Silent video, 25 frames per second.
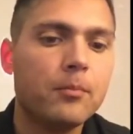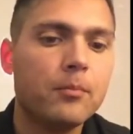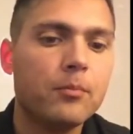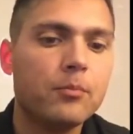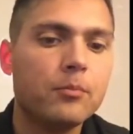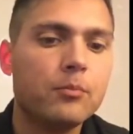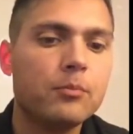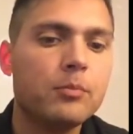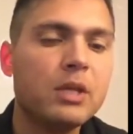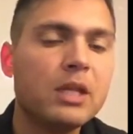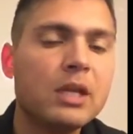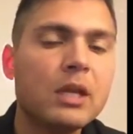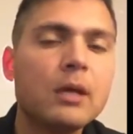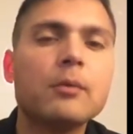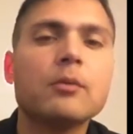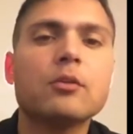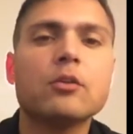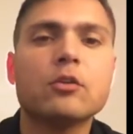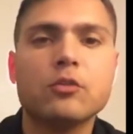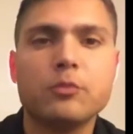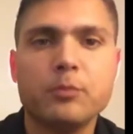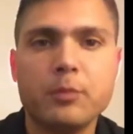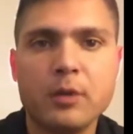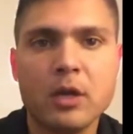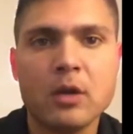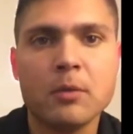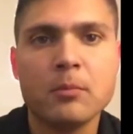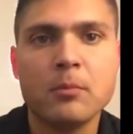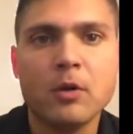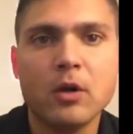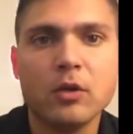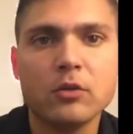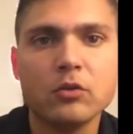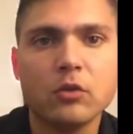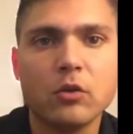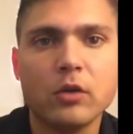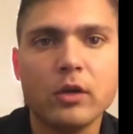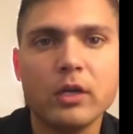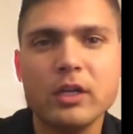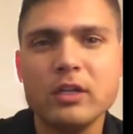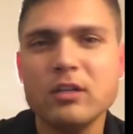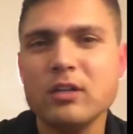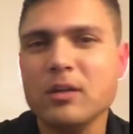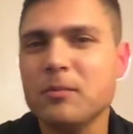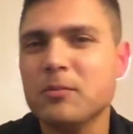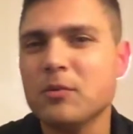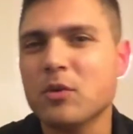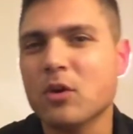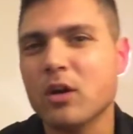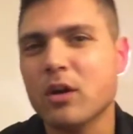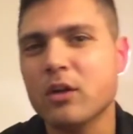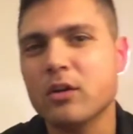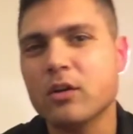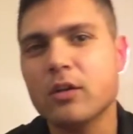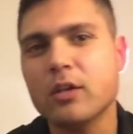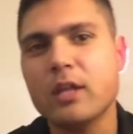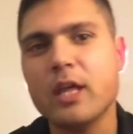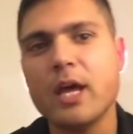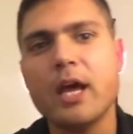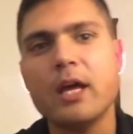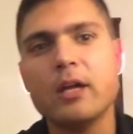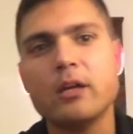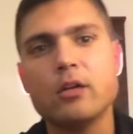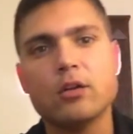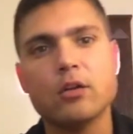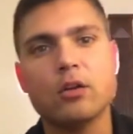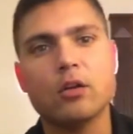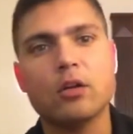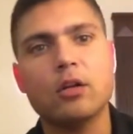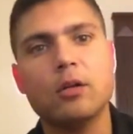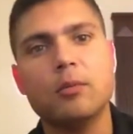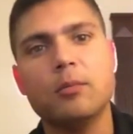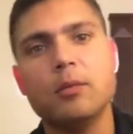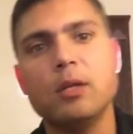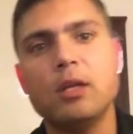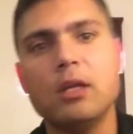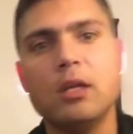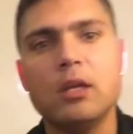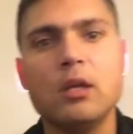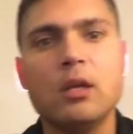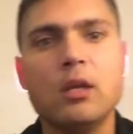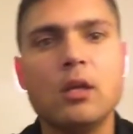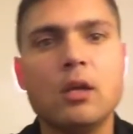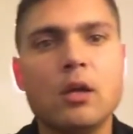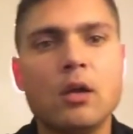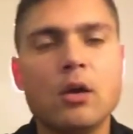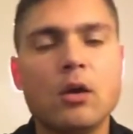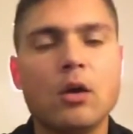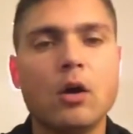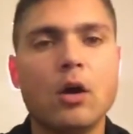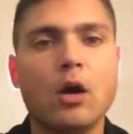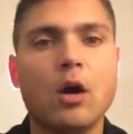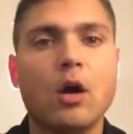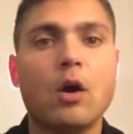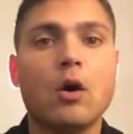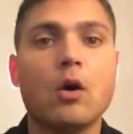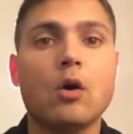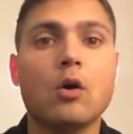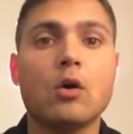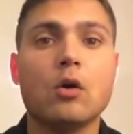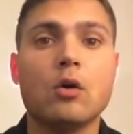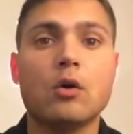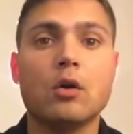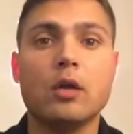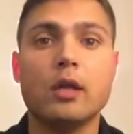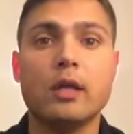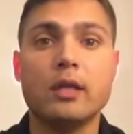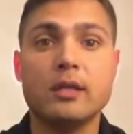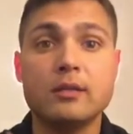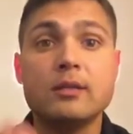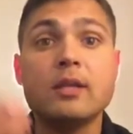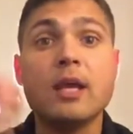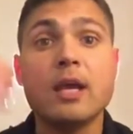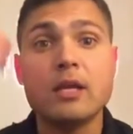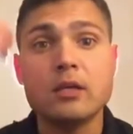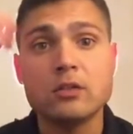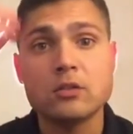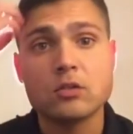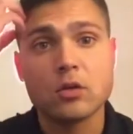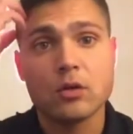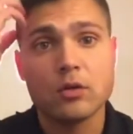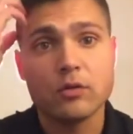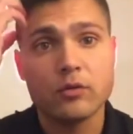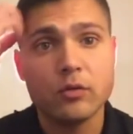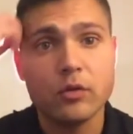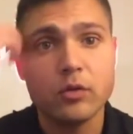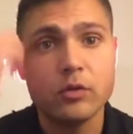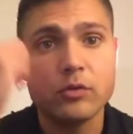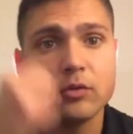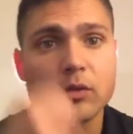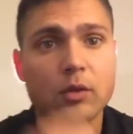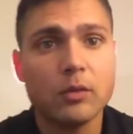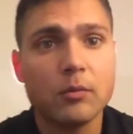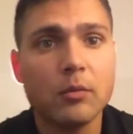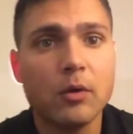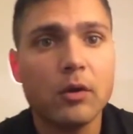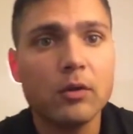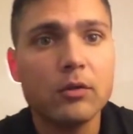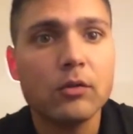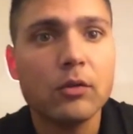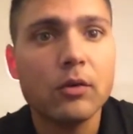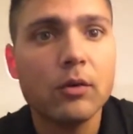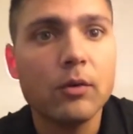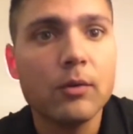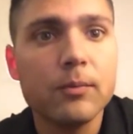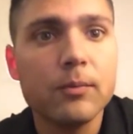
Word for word: being able to spare muscle. Anytime you're under that, you're going to be uh, in danger of losing muscle.